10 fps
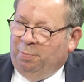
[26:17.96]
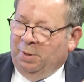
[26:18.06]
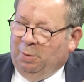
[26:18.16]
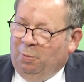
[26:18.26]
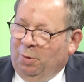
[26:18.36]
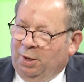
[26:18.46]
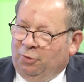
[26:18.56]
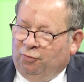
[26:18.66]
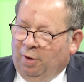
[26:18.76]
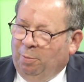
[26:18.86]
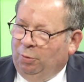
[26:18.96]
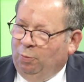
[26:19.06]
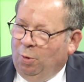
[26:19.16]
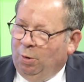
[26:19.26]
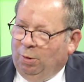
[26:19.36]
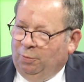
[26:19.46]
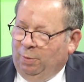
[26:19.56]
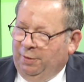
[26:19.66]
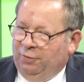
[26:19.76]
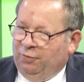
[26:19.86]
we're in a troubled world
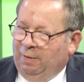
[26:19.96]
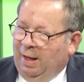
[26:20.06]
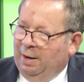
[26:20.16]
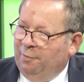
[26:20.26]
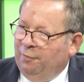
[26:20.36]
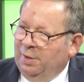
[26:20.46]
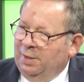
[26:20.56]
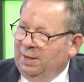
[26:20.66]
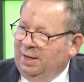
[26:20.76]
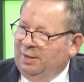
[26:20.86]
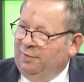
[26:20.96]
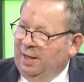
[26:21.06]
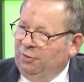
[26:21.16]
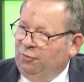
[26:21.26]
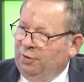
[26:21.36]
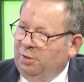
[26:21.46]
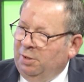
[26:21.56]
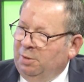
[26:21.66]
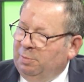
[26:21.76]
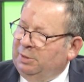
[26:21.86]
where there's a lot of contention,
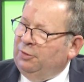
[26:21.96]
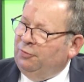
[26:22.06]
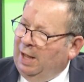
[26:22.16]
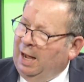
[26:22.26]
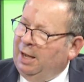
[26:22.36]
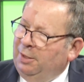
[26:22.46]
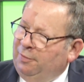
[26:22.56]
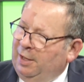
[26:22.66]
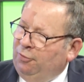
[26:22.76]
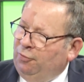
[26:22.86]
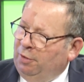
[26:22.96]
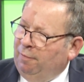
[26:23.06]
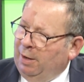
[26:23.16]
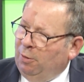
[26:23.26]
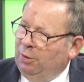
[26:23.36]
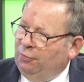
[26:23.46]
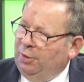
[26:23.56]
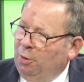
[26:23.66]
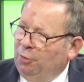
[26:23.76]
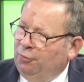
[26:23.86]
but there's not contention around arts
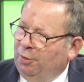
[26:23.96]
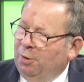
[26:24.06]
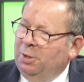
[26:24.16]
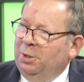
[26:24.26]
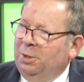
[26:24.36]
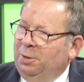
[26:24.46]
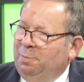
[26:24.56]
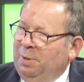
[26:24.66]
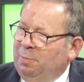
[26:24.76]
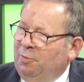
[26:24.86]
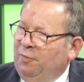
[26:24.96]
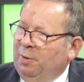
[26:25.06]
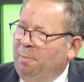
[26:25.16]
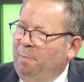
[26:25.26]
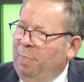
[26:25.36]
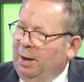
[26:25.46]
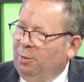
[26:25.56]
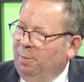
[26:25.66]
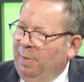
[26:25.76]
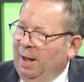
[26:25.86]
and culture. People feel
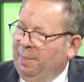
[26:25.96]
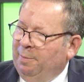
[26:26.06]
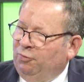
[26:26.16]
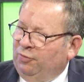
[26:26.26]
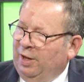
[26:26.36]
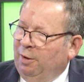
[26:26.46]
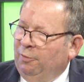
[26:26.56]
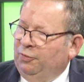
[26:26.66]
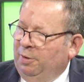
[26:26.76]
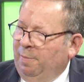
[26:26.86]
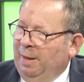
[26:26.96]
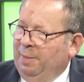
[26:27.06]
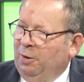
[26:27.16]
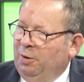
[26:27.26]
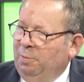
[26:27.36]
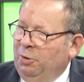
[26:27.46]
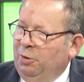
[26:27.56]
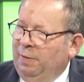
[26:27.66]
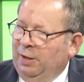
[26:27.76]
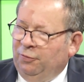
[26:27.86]
better about themselves and about their
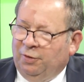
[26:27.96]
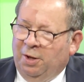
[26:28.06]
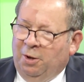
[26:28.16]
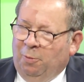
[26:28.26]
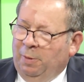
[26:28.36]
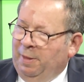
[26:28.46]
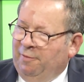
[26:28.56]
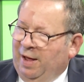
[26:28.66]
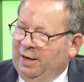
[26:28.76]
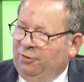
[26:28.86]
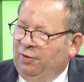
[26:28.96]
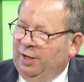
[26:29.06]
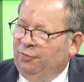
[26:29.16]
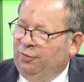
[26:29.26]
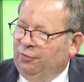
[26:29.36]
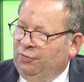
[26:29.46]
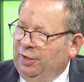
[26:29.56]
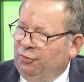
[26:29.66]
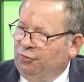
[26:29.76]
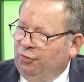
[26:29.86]
communities when they've had a chance to
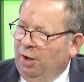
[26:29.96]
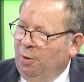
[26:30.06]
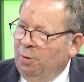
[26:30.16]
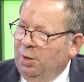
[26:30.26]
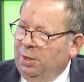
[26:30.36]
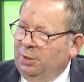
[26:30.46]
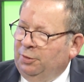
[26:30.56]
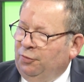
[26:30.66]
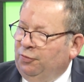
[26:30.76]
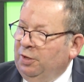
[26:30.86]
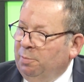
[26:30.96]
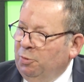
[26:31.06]
see a show, to see a